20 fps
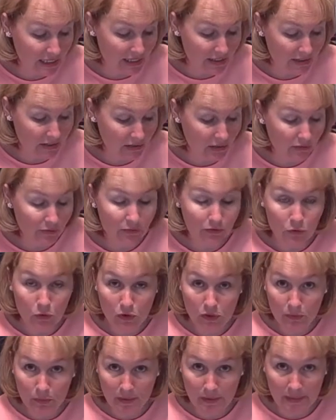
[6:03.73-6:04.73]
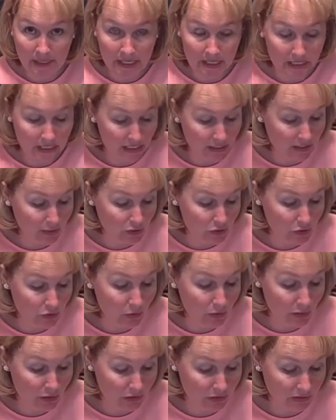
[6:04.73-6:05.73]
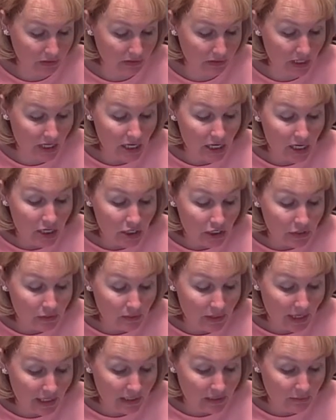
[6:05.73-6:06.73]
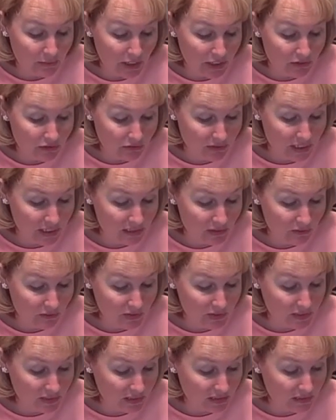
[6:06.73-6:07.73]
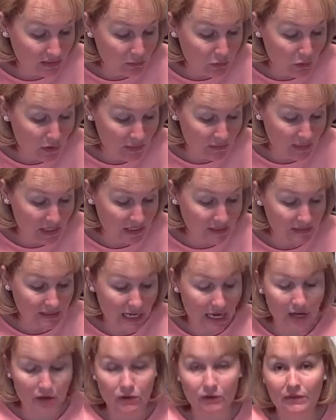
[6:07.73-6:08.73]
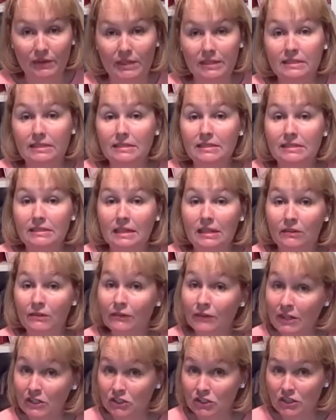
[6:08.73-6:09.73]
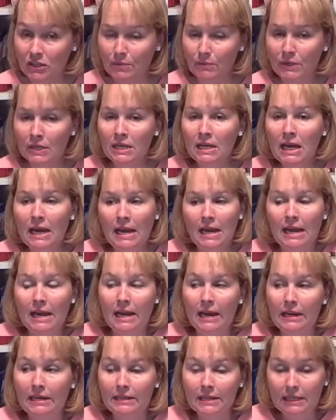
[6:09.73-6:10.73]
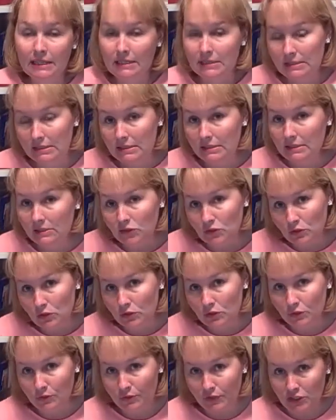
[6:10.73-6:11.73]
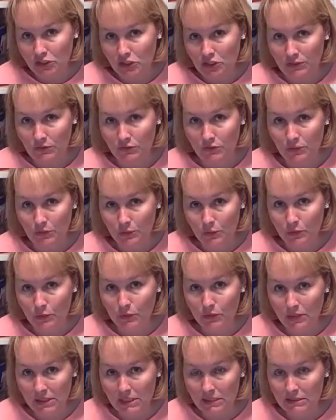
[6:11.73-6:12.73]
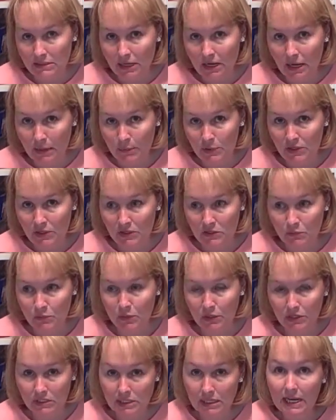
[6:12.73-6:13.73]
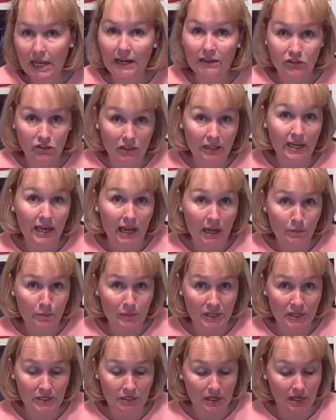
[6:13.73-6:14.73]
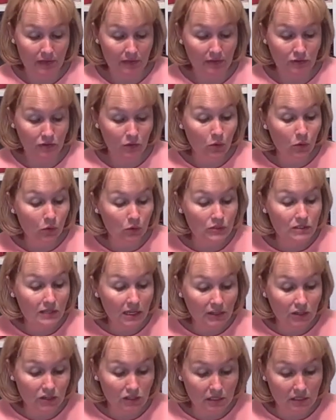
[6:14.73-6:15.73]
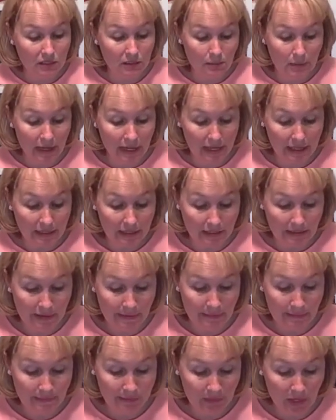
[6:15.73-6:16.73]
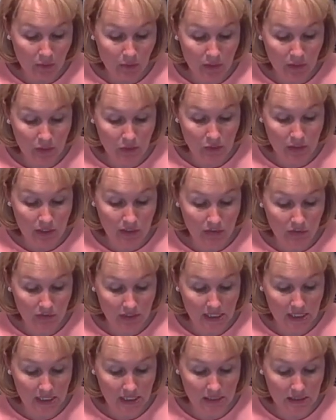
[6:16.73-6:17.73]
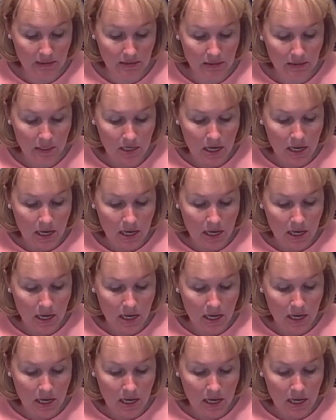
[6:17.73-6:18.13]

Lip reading: tale of 4 women in a new world, united by dreams, disappointment, sacrifices, and friendship. And again, this is historical fiction, so things that happen in this book did actually happen. And there's a whole section in the back where you can read